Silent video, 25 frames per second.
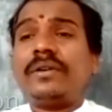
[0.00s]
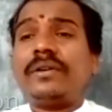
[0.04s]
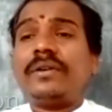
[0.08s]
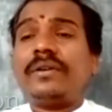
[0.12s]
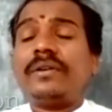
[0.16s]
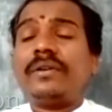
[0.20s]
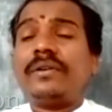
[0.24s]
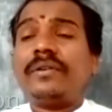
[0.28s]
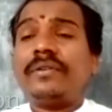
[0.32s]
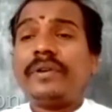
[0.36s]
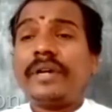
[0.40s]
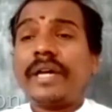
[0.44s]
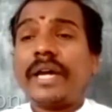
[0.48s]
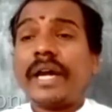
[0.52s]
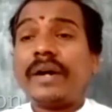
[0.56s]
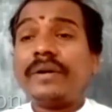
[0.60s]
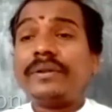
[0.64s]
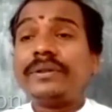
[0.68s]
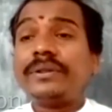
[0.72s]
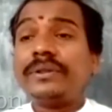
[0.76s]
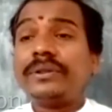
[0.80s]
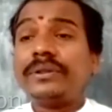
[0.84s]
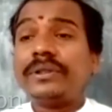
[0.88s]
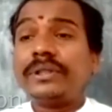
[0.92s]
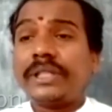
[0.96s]
we
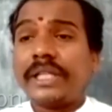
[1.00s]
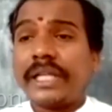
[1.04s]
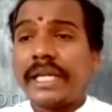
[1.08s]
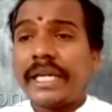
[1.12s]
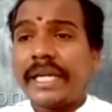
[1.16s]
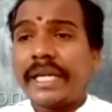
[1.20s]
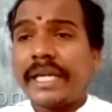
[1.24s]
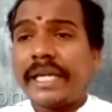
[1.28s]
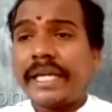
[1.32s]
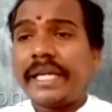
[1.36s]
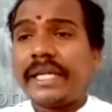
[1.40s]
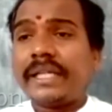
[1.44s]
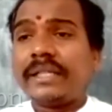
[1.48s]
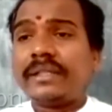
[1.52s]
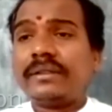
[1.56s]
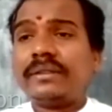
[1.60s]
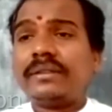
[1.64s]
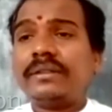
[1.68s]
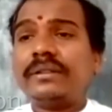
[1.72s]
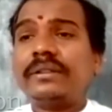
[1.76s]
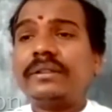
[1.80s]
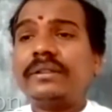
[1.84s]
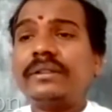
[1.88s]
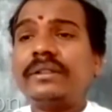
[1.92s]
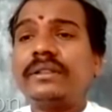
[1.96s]
have to
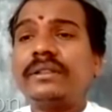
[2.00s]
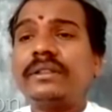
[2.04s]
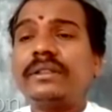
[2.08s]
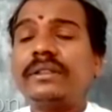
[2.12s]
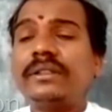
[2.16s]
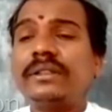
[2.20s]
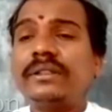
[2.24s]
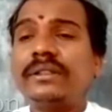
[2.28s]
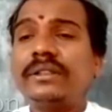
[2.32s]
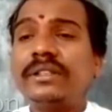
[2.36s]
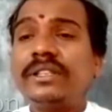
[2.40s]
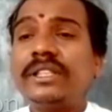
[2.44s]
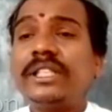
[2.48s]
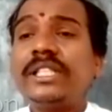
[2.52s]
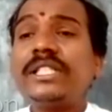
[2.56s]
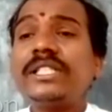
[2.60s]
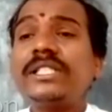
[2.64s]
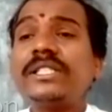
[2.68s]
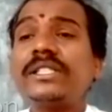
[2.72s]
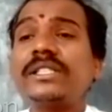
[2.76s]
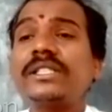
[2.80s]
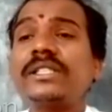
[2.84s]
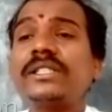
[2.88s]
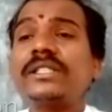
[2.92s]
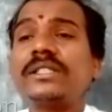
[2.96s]
take
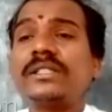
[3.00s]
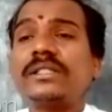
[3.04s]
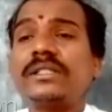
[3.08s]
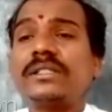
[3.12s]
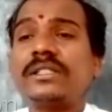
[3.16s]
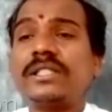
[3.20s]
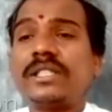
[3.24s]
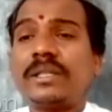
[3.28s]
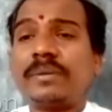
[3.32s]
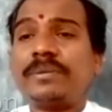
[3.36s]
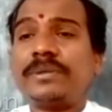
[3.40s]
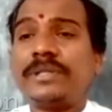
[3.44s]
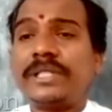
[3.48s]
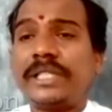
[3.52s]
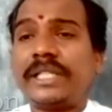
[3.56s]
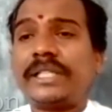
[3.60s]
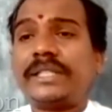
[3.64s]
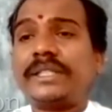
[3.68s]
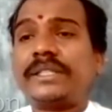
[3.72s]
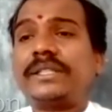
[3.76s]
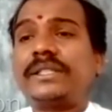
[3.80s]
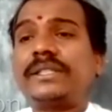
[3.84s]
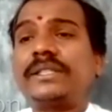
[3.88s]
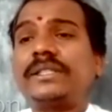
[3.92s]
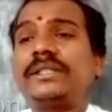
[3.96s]
these
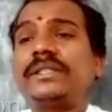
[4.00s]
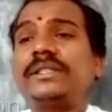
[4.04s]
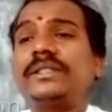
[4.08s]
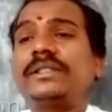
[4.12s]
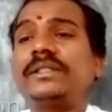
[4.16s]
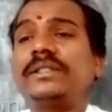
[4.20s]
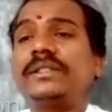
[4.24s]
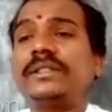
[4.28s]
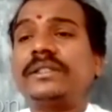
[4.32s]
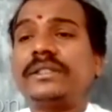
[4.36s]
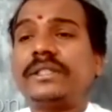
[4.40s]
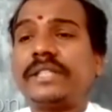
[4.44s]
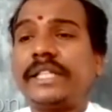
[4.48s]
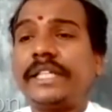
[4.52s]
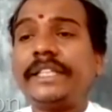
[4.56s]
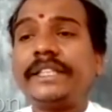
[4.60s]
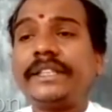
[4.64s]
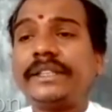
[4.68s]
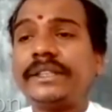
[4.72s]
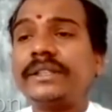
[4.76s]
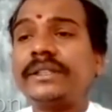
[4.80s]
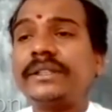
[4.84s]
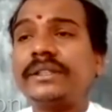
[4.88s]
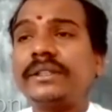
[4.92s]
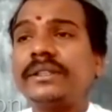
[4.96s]
subjects,
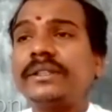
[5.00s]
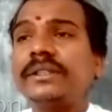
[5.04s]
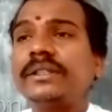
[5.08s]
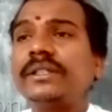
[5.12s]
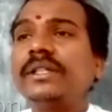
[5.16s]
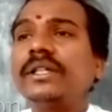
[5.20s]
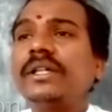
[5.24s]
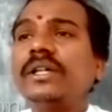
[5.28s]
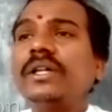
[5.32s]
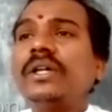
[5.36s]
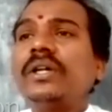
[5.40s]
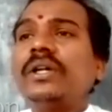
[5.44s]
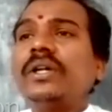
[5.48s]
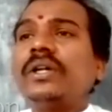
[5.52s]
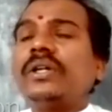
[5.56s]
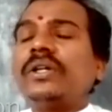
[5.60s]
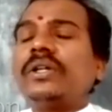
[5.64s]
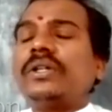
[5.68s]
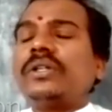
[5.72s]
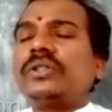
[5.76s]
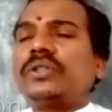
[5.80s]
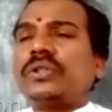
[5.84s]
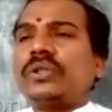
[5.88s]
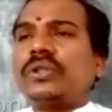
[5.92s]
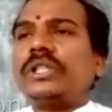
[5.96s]
right?
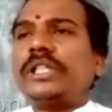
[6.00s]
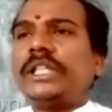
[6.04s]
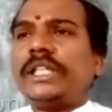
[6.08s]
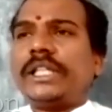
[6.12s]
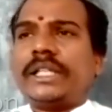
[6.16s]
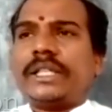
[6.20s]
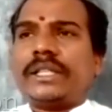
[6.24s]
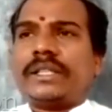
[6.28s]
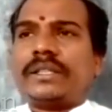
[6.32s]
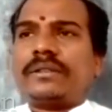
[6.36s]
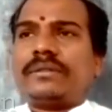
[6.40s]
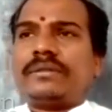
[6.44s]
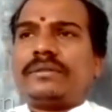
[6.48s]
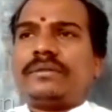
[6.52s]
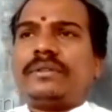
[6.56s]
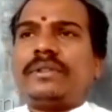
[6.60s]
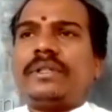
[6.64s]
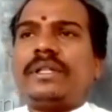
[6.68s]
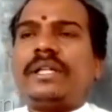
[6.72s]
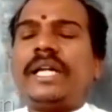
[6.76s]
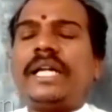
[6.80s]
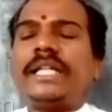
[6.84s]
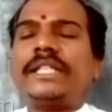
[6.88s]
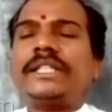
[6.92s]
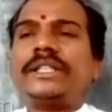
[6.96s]
So here
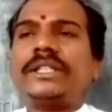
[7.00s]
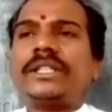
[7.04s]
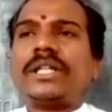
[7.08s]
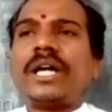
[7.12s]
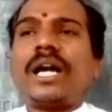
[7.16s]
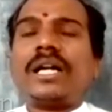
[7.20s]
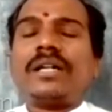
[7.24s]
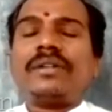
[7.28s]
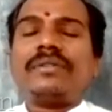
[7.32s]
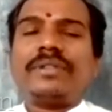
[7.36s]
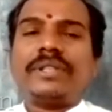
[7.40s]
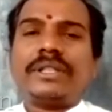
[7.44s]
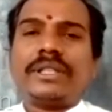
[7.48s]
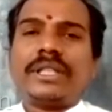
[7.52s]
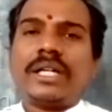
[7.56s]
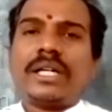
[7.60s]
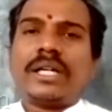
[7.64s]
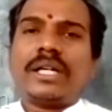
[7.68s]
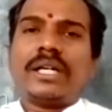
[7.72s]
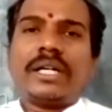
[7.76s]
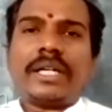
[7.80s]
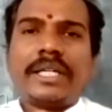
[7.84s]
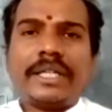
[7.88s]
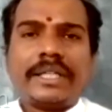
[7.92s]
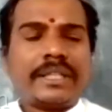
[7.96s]
let's start with
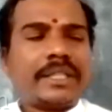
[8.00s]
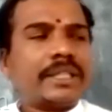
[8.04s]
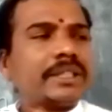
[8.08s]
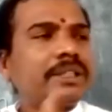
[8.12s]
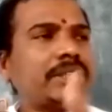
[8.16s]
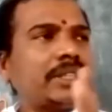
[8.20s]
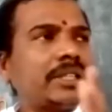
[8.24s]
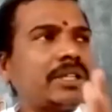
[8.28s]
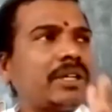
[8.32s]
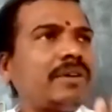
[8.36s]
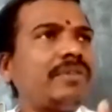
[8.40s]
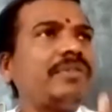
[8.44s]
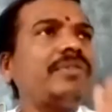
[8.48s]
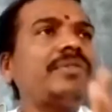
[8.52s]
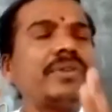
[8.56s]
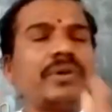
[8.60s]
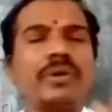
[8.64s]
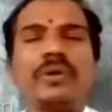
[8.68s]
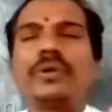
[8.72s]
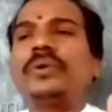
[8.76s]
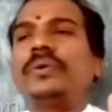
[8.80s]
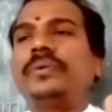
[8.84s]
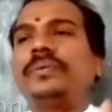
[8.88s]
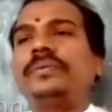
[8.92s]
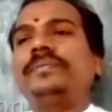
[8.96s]
the introduction of
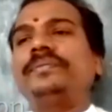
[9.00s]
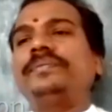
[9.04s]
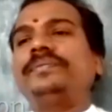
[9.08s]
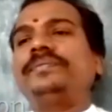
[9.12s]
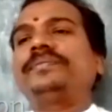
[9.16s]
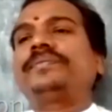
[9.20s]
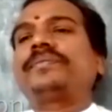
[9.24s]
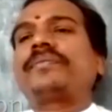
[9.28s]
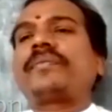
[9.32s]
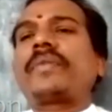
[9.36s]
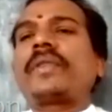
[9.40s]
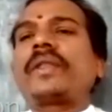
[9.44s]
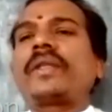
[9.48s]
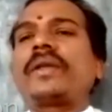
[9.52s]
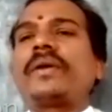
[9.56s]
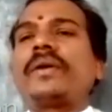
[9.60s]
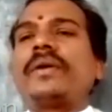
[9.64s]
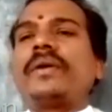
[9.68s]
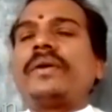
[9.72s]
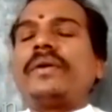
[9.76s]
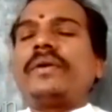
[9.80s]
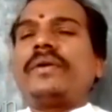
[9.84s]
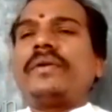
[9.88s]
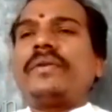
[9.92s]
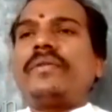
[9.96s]
load.
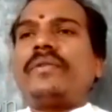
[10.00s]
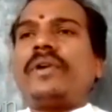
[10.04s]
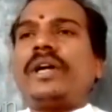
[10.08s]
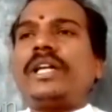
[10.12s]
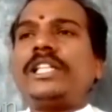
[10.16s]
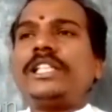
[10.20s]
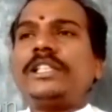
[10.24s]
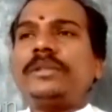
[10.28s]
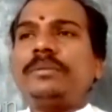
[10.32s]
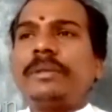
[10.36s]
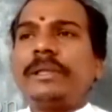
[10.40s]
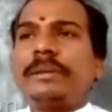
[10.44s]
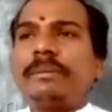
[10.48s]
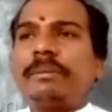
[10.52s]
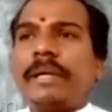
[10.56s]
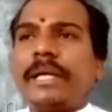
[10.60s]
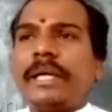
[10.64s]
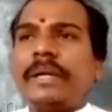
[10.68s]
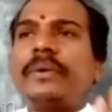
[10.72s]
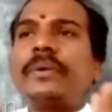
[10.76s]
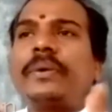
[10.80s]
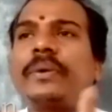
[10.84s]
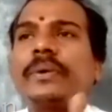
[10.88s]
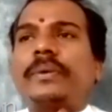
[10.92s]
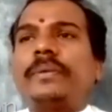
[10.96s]
What is meant by
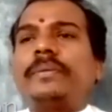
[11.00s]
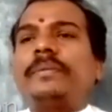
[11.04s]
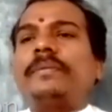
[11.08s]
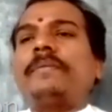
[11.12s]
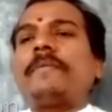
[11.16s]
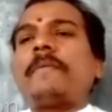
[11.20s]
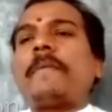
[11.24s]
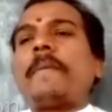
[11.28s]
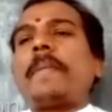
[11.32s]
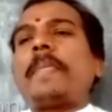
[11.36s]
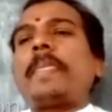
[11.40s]
load?